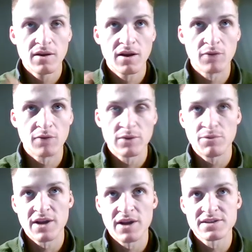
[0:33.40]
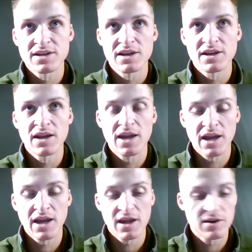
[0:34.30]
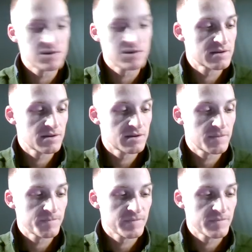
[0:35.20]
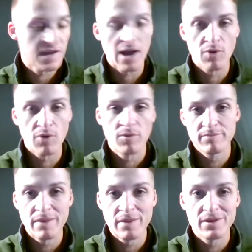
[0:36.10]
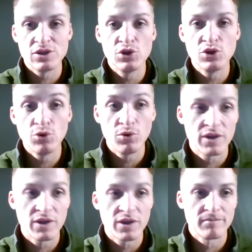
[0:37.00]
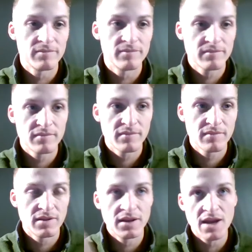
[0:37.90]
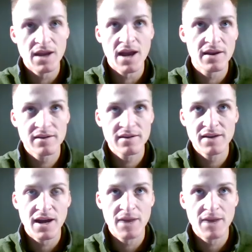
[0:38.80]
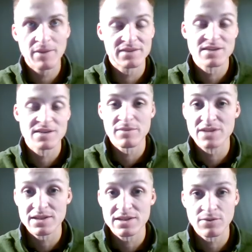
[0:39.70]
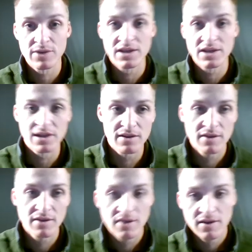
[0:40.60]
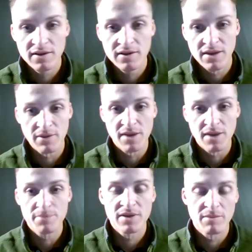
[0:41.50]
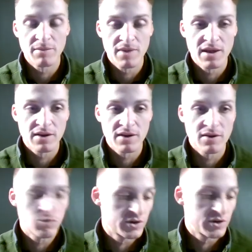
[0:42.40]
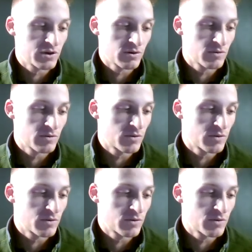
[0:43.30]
repricing and how maybe you can not make the same mistakes that we did coming up and when you're